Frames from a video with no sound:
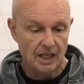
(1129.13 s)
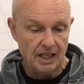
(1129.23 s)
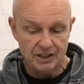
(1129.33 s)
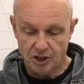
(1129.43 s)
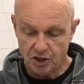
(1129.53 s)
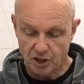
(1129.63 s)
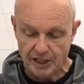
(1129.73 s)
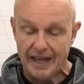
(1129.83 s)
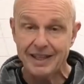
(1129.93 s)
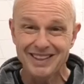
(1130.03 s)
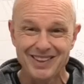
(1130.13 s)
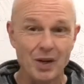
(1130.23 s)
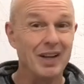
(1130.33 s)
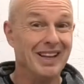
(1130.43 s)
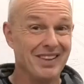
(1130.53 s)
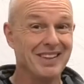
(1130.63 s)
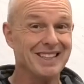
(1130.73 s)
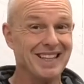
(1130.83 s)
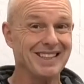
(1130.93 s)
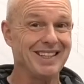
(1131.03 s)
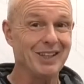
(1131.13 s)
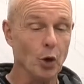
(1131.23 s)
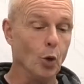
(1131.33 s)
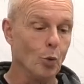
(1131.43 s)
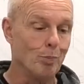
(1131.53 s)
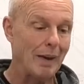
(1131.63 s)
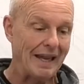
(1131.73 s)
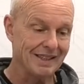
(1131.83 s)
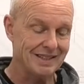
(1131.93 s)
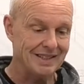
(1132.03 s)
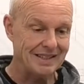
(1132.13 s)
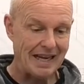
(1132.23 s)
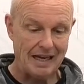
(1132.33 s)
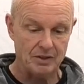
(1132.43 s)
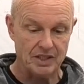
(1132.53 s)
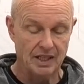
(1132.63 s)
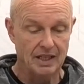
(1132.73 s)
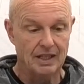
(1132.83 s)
and just checking that this actually all balances out